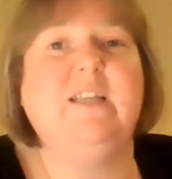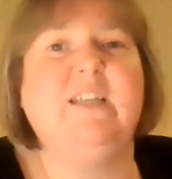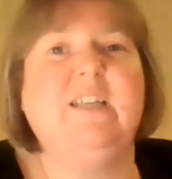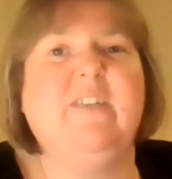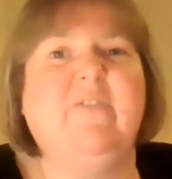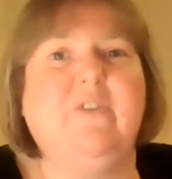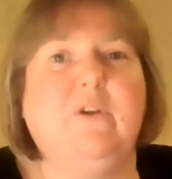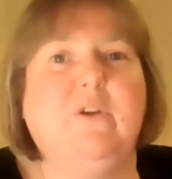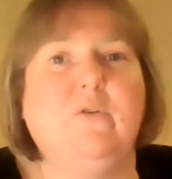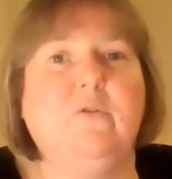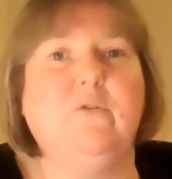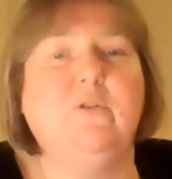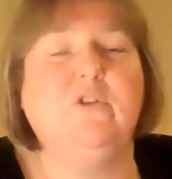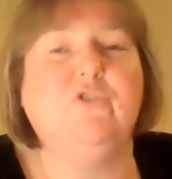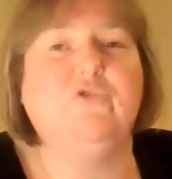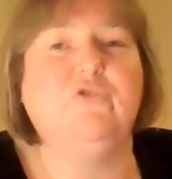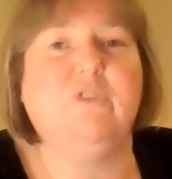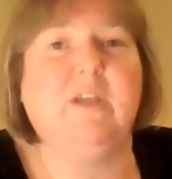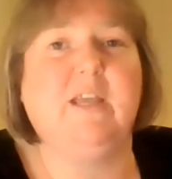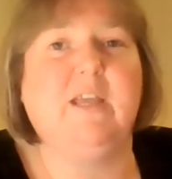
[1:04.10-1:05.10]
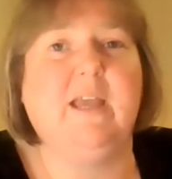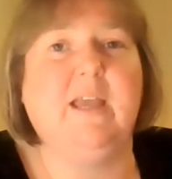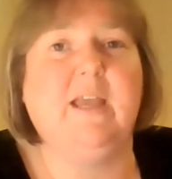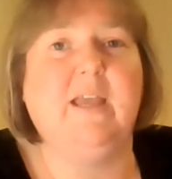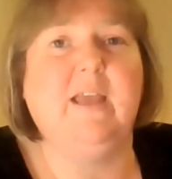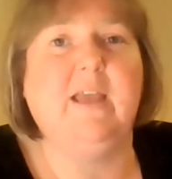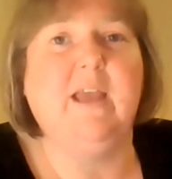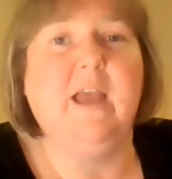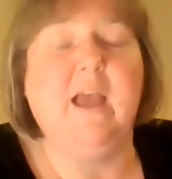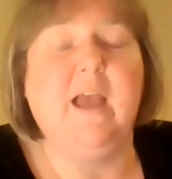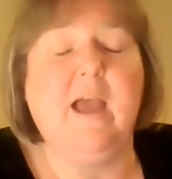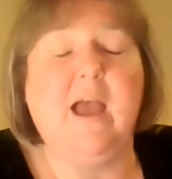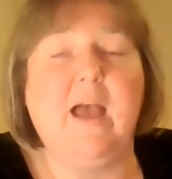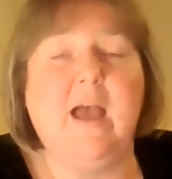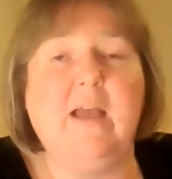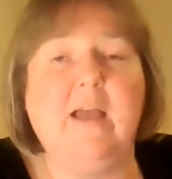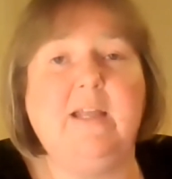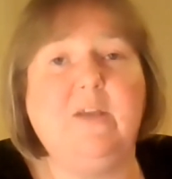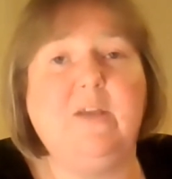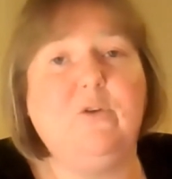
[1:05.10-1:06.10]
difficult and tricky,
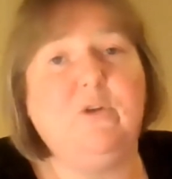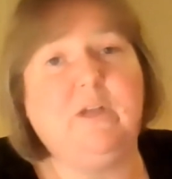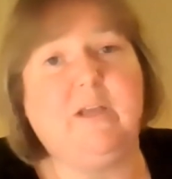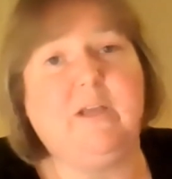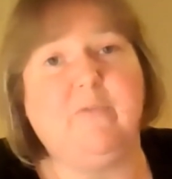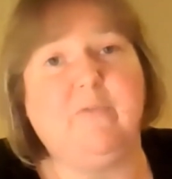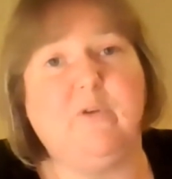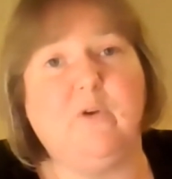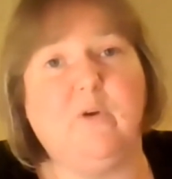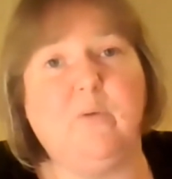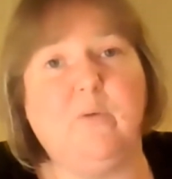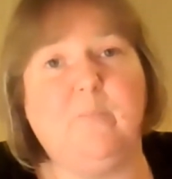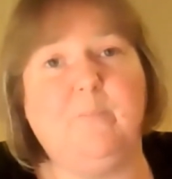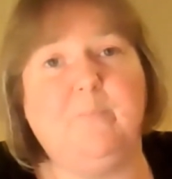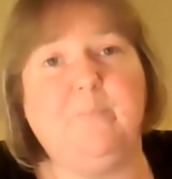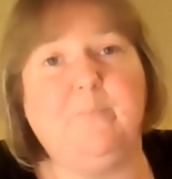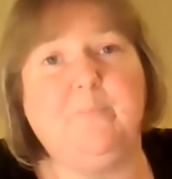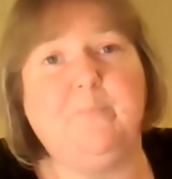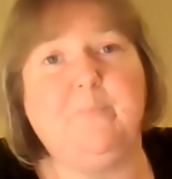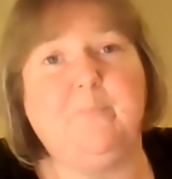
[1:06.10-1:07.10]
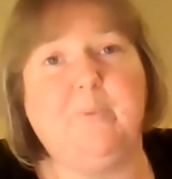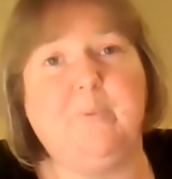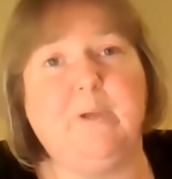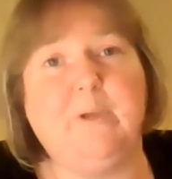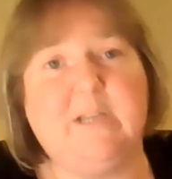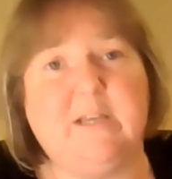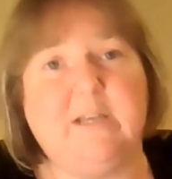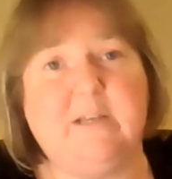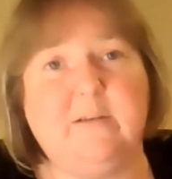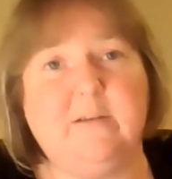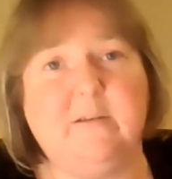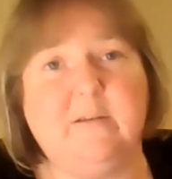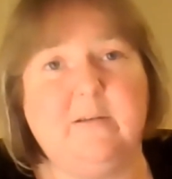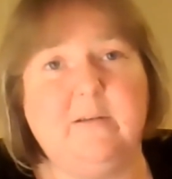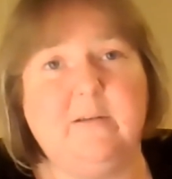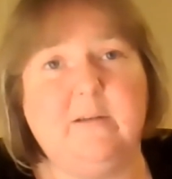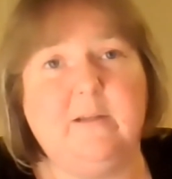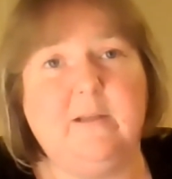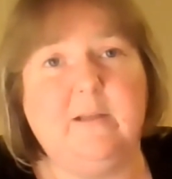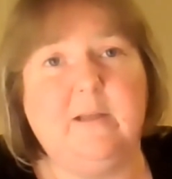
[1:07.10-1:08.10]
and he could have given up, but he didn't.
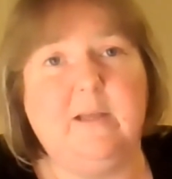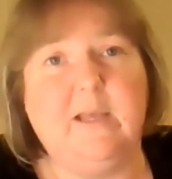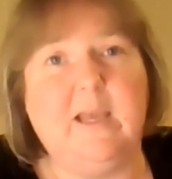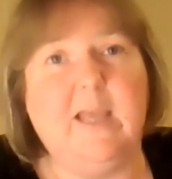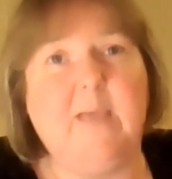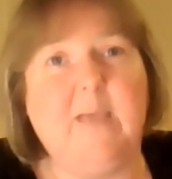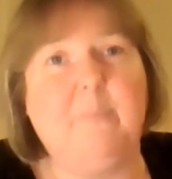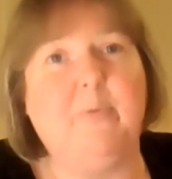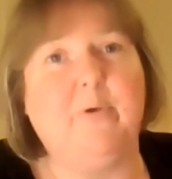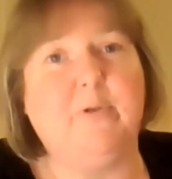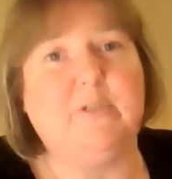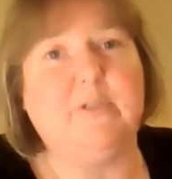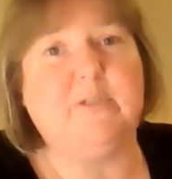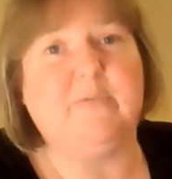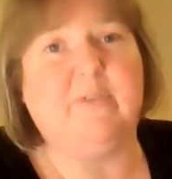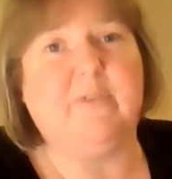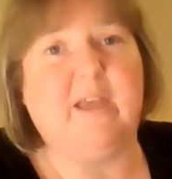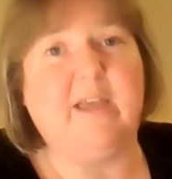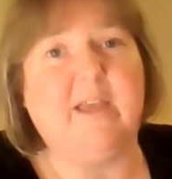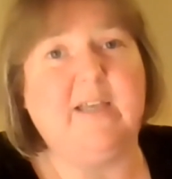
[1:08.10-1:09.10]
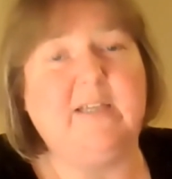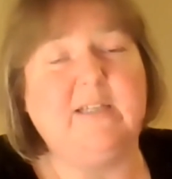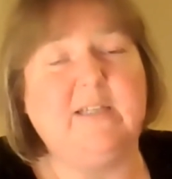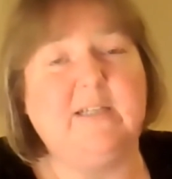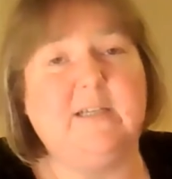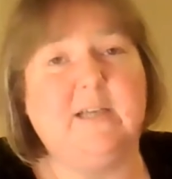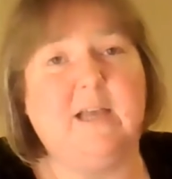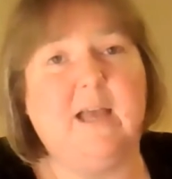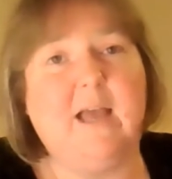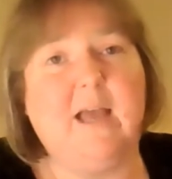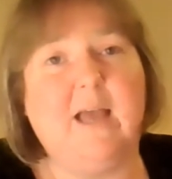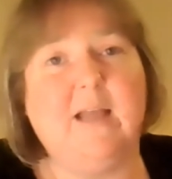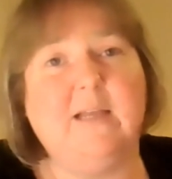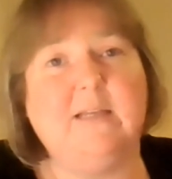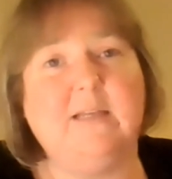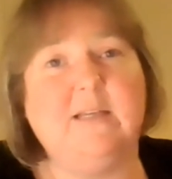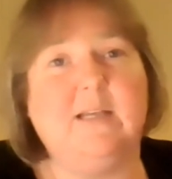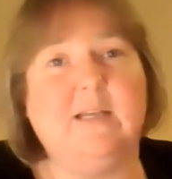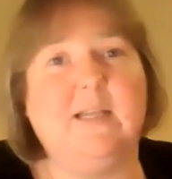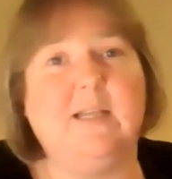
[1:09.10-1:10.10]
He persevered,
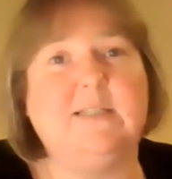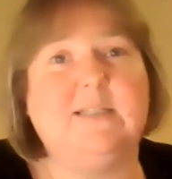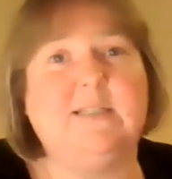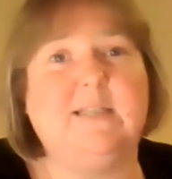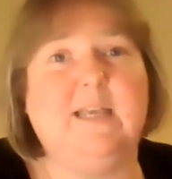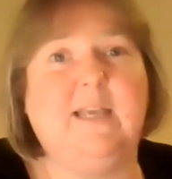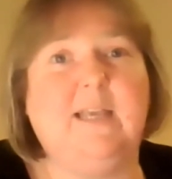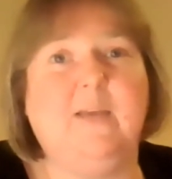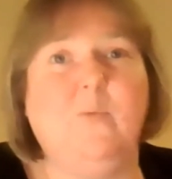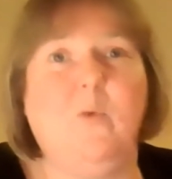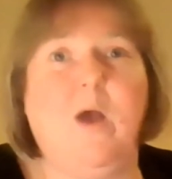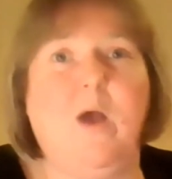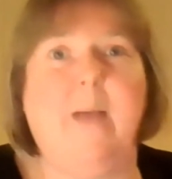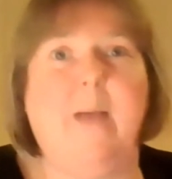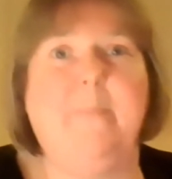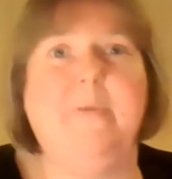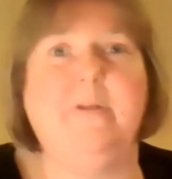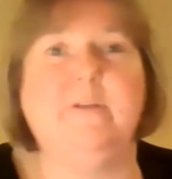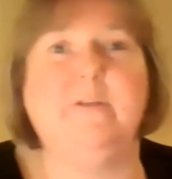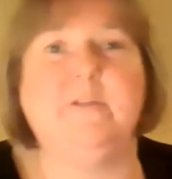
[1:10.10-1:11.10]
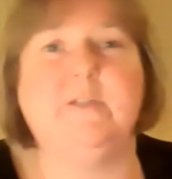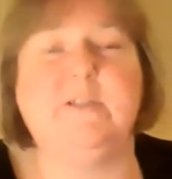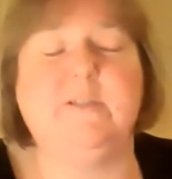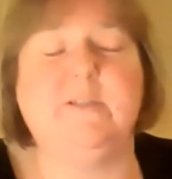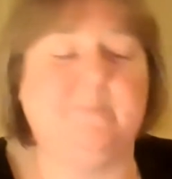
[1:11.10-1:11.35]
and let's see what happens.